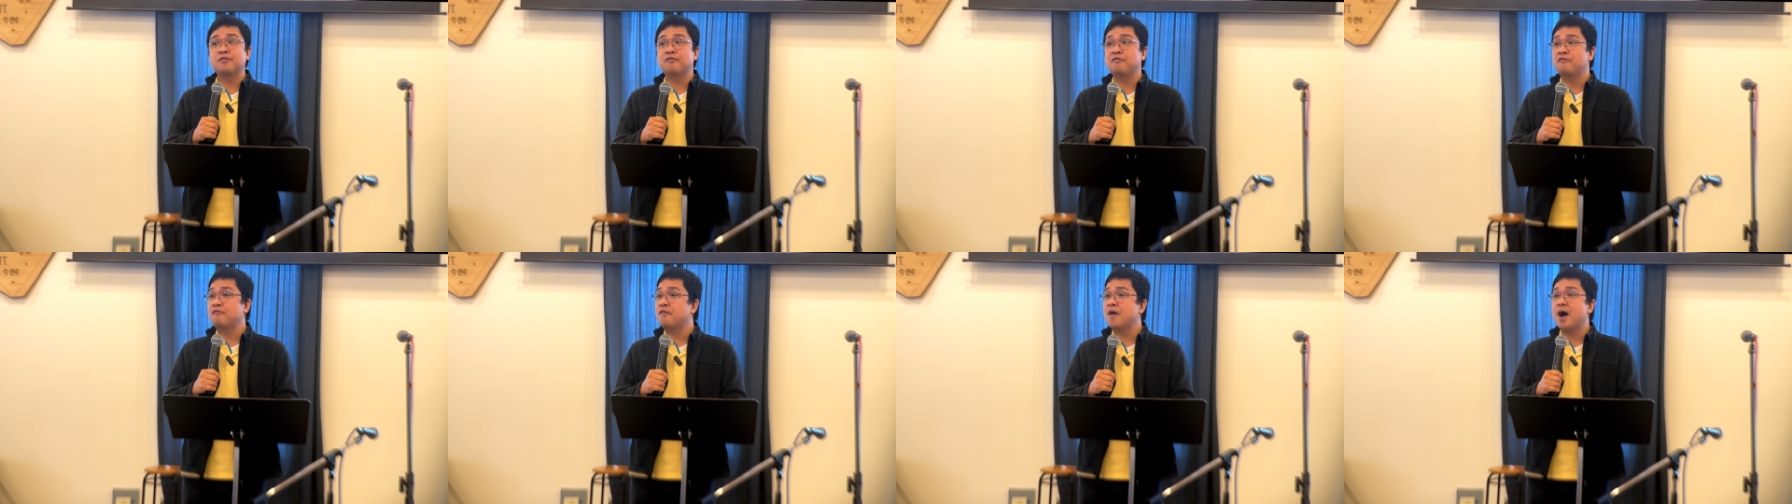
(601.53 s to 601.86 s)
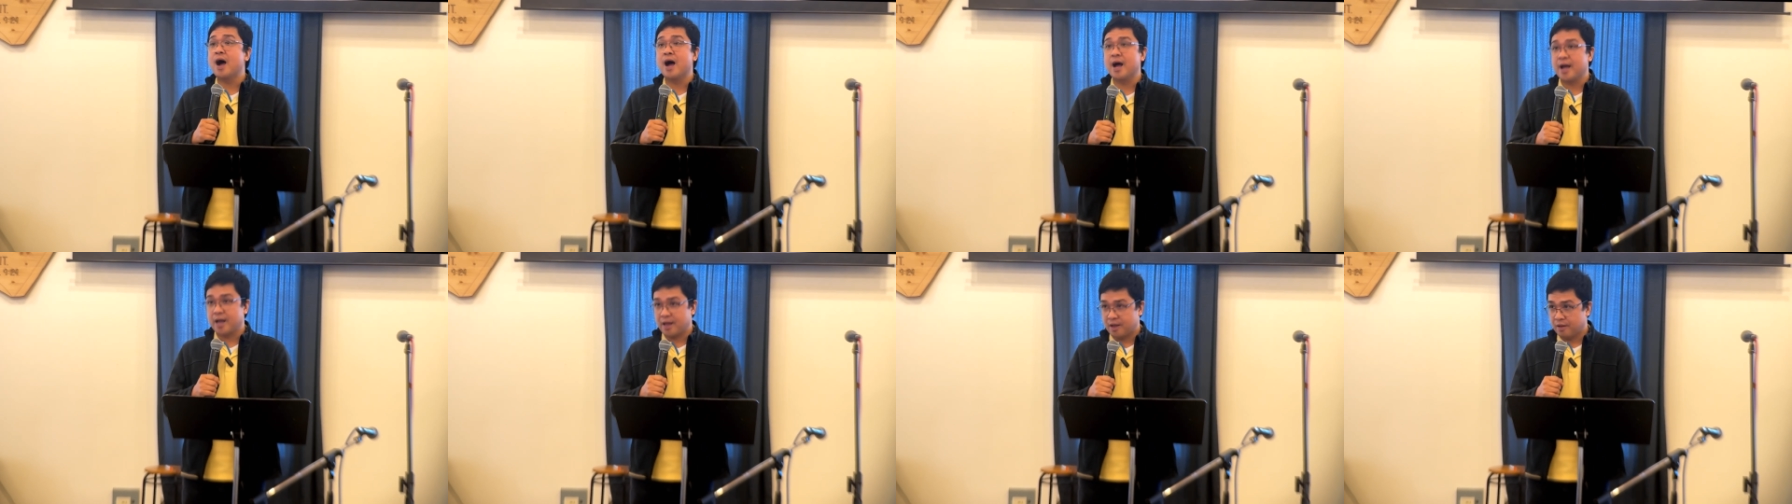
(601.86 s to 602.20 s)

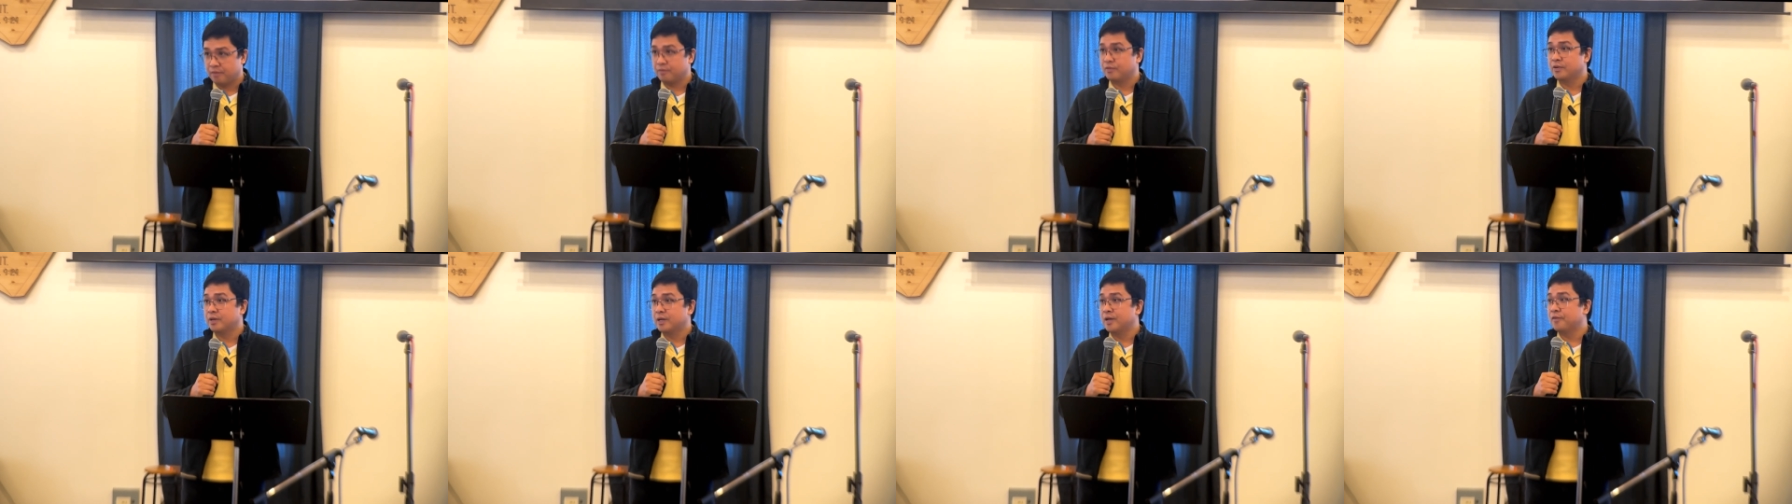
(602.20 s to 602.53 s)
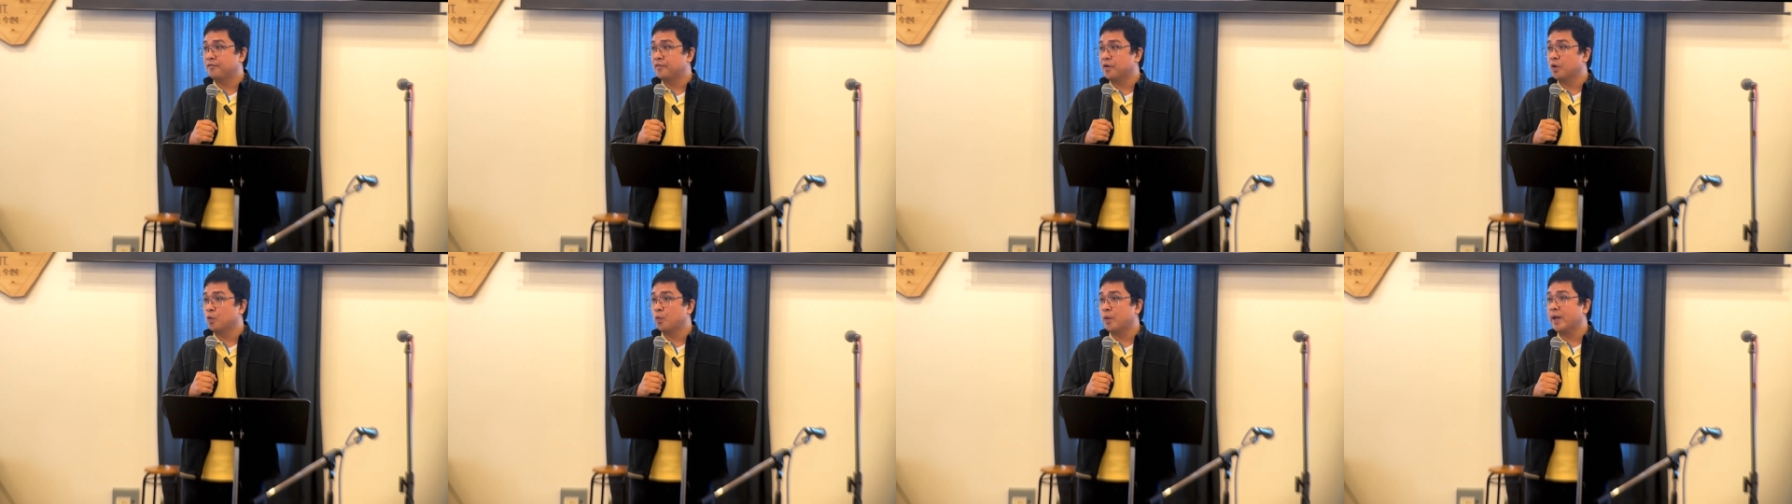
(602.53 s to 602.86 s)
five
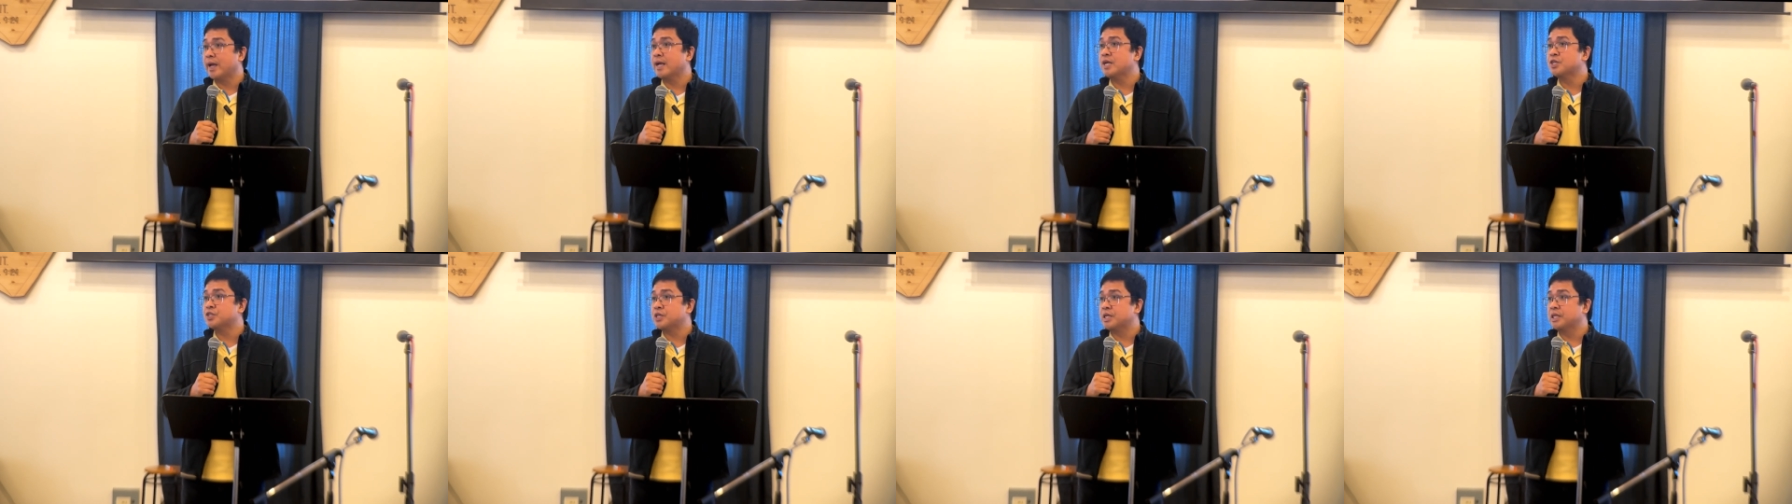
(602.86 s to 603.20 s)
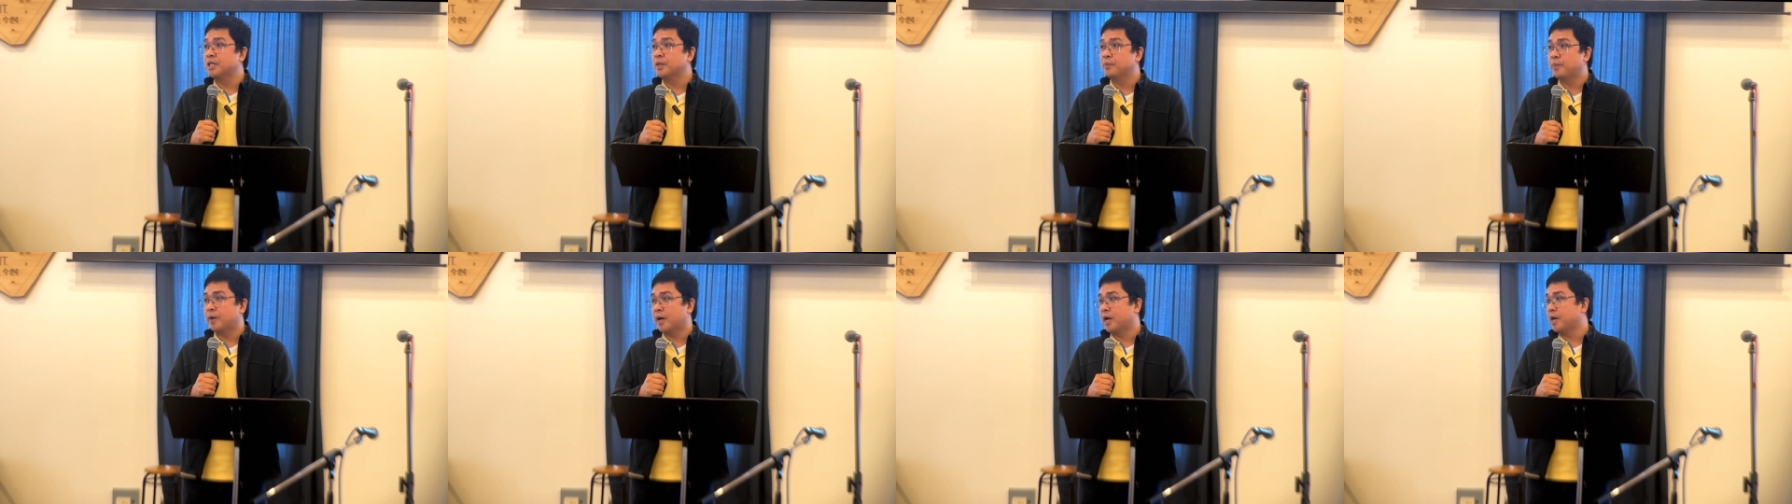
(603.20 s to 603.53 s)
different ways in
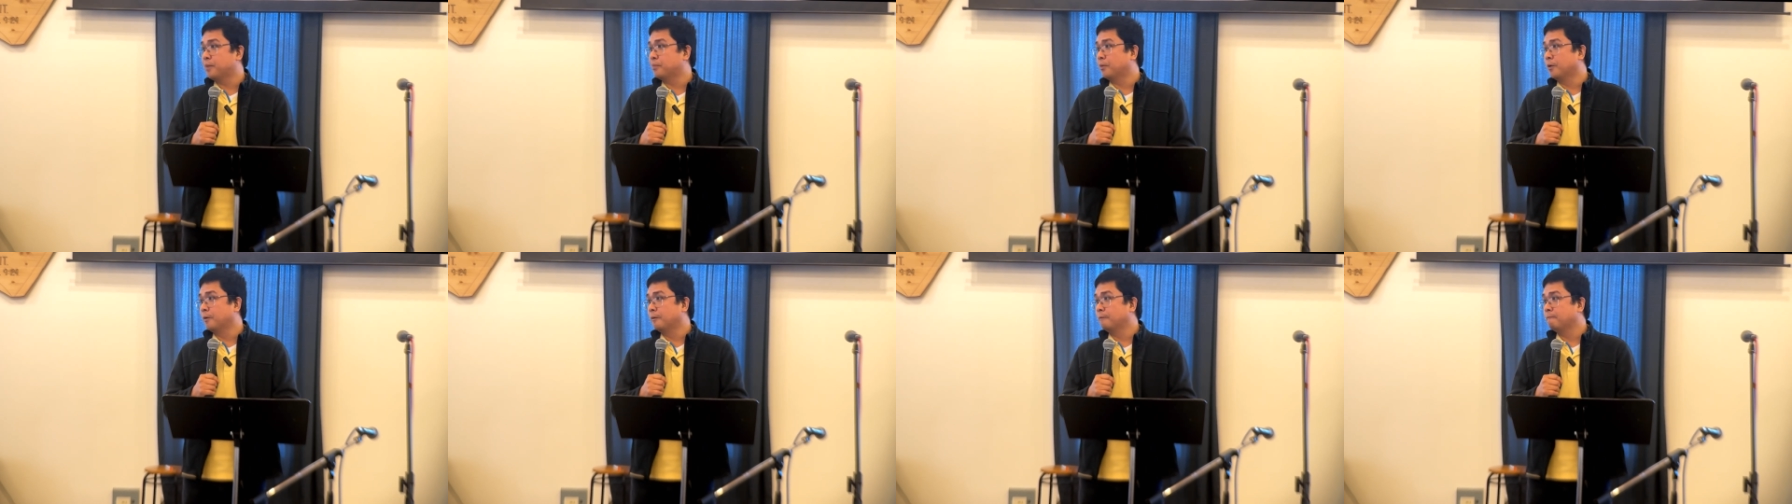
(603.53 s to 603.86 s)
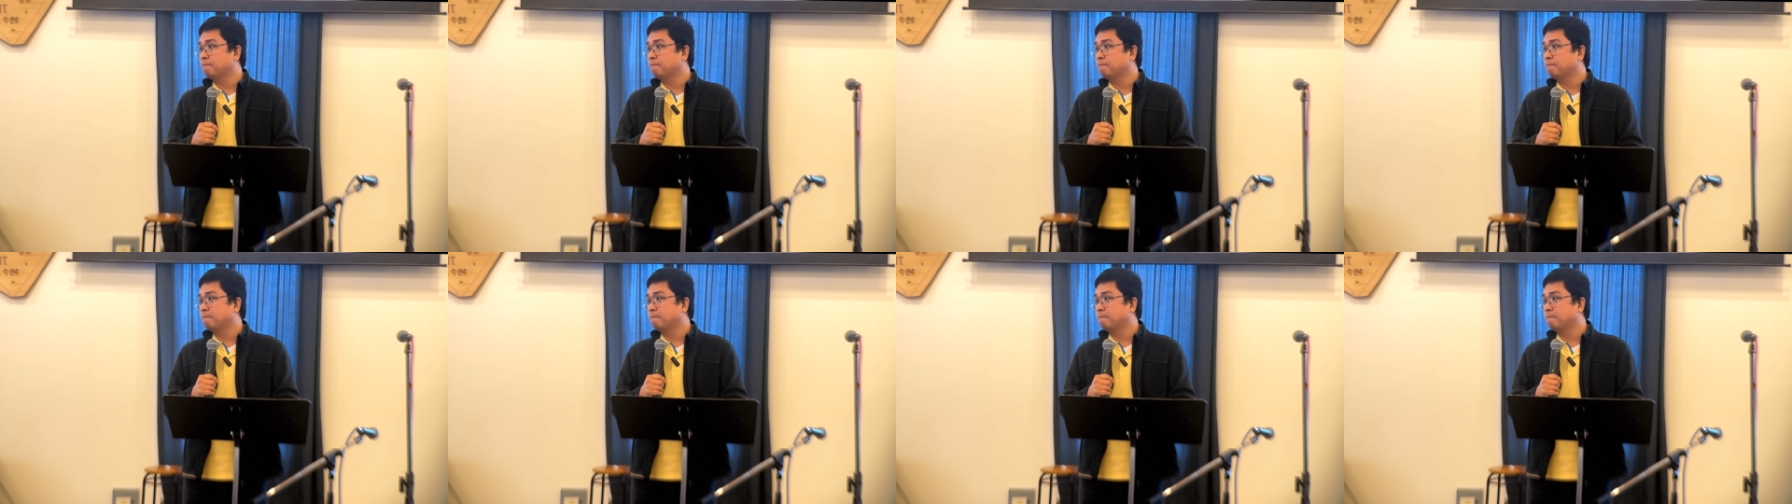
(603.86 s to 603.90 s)
the Bible.